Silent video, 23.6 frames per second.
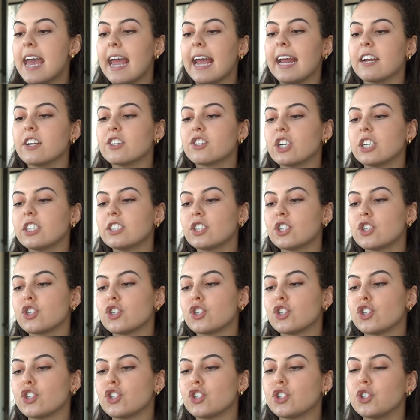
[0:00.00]
it is just
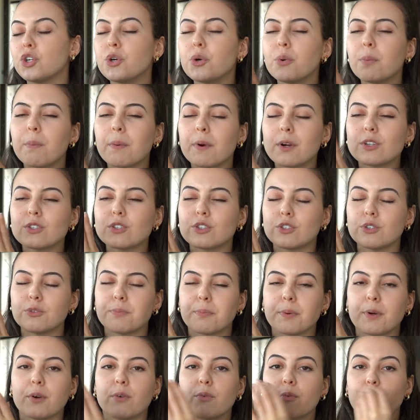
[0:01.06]

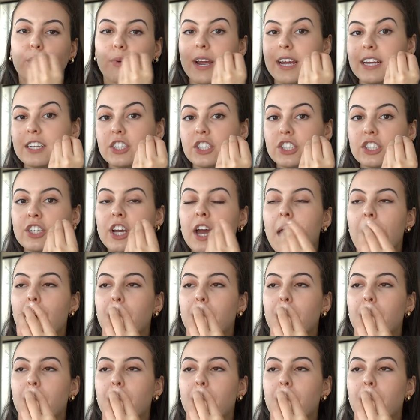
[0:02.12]
super rich